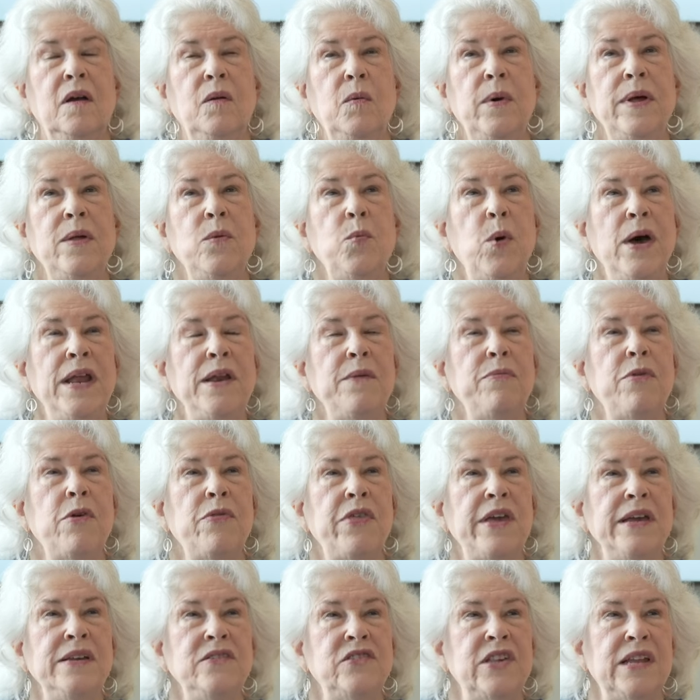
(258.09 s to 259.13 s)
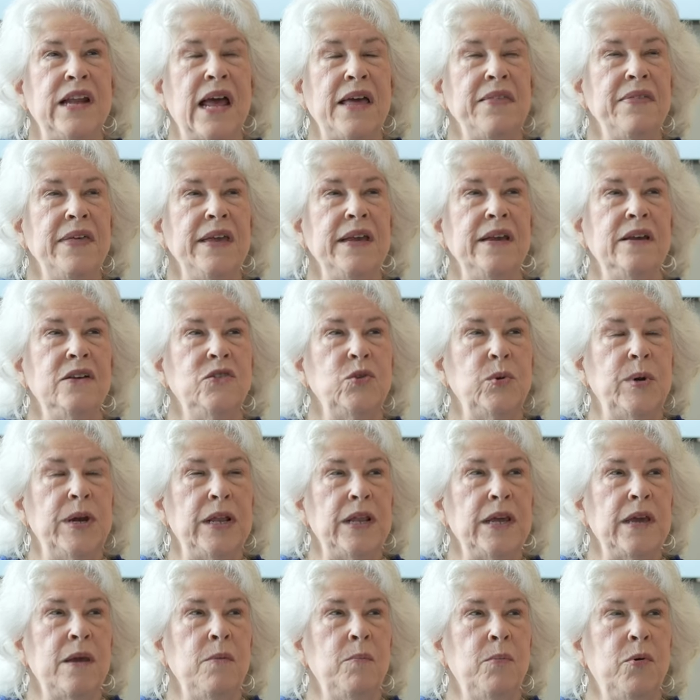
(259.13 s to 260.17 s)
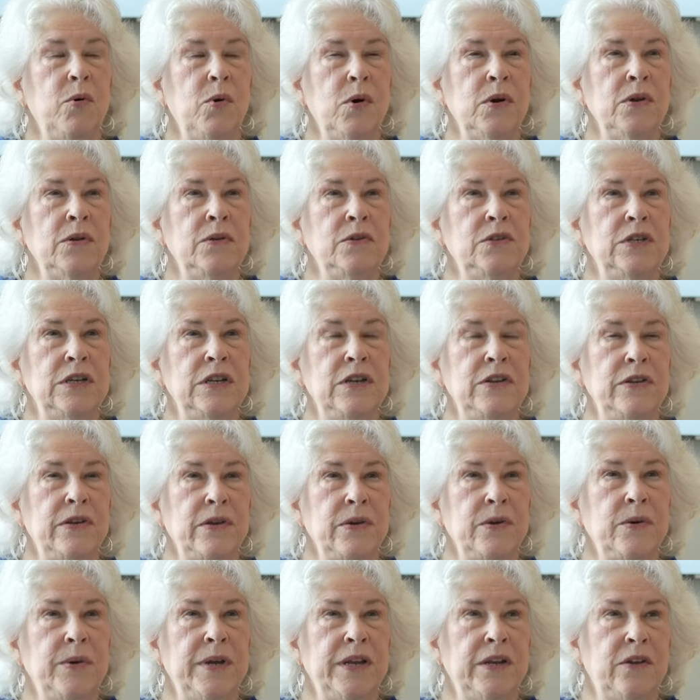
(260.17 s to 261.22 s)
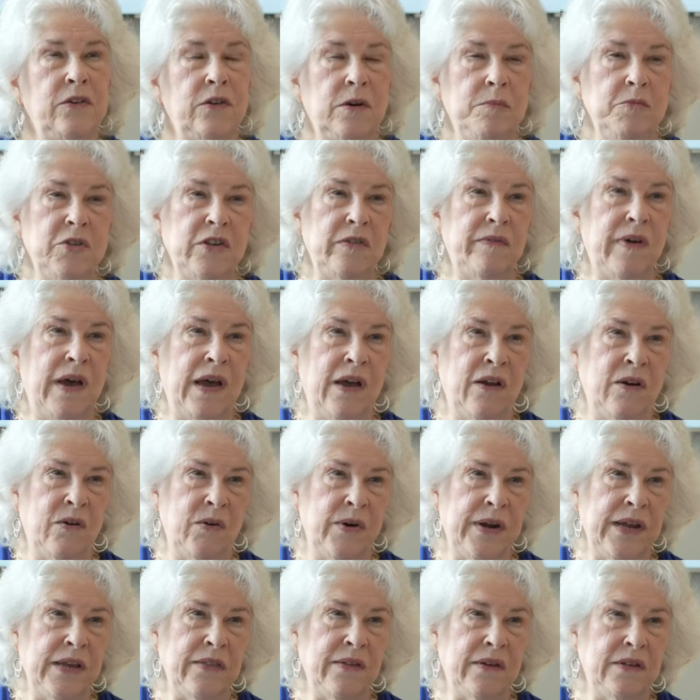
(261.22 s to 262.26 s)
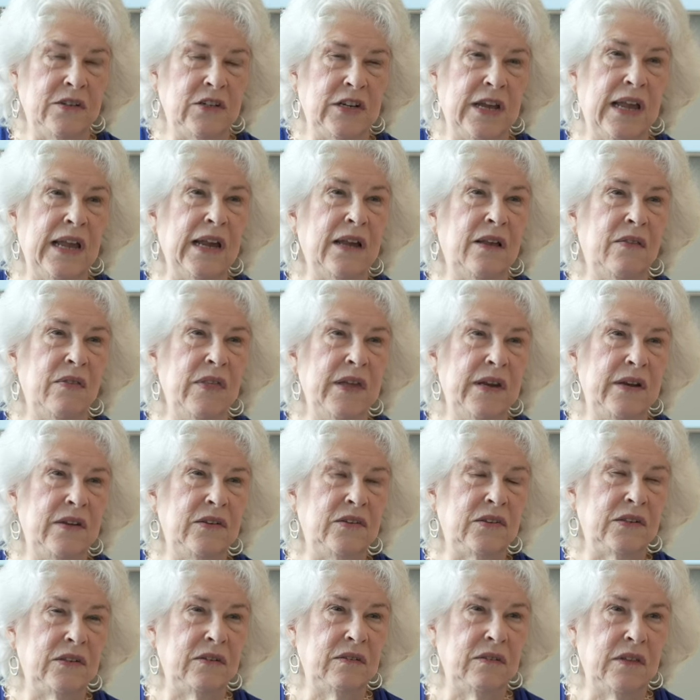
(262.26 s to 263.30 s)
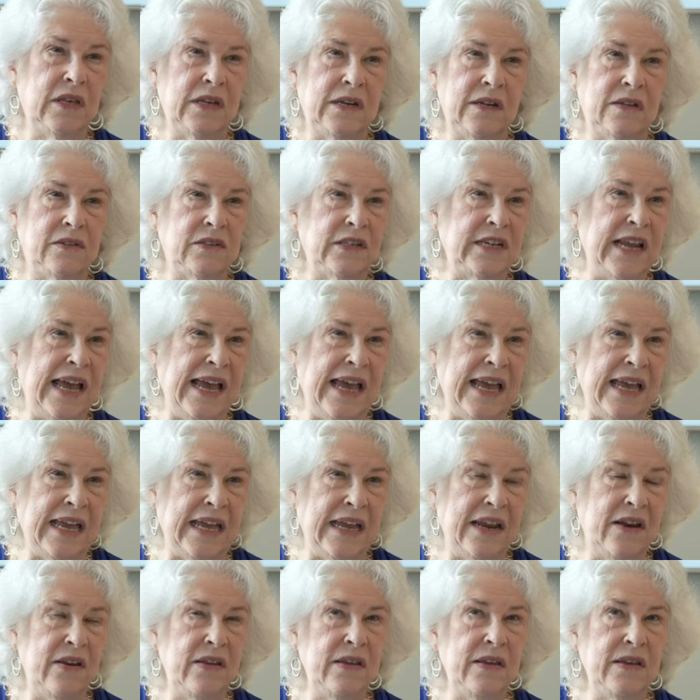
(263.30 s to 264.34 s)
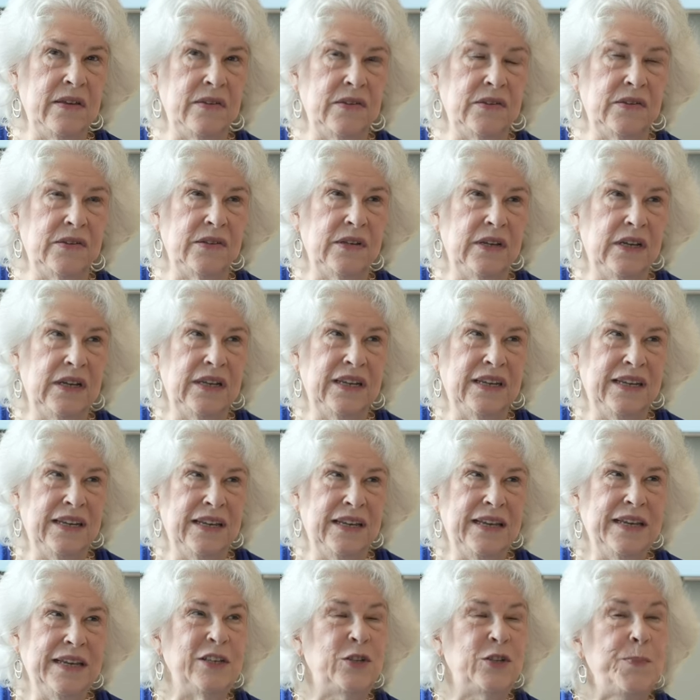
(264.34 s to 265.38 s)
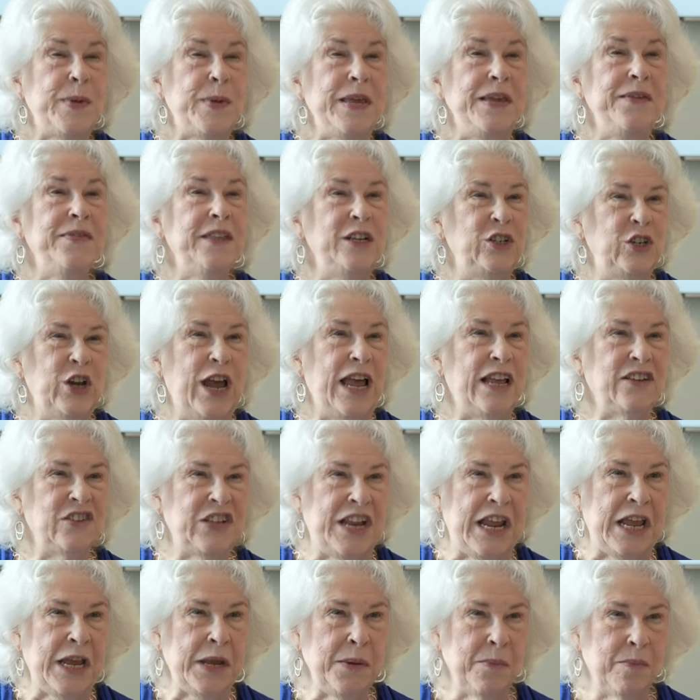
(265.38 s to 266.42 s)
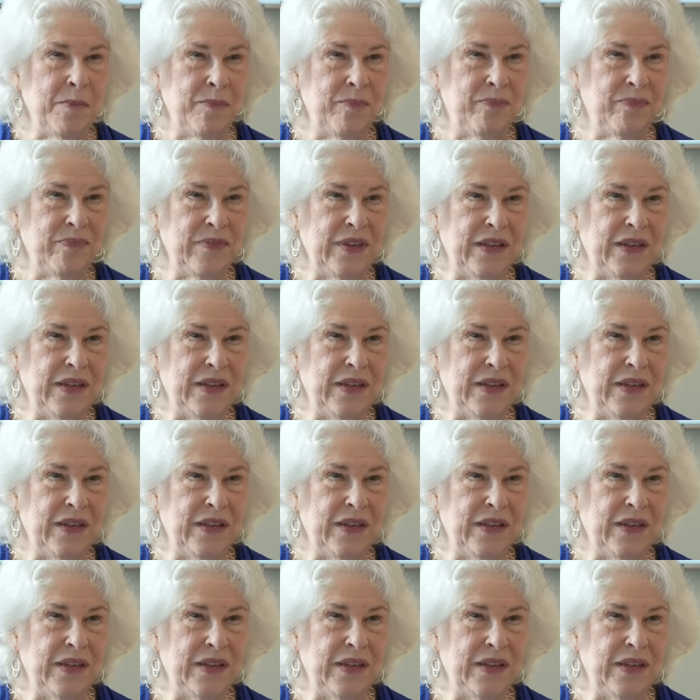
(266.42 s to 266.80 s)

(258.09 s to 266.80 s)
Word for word: Well, one of the things that I think is really important to do in terms of honoring a child that is that has died is Speak the child's name.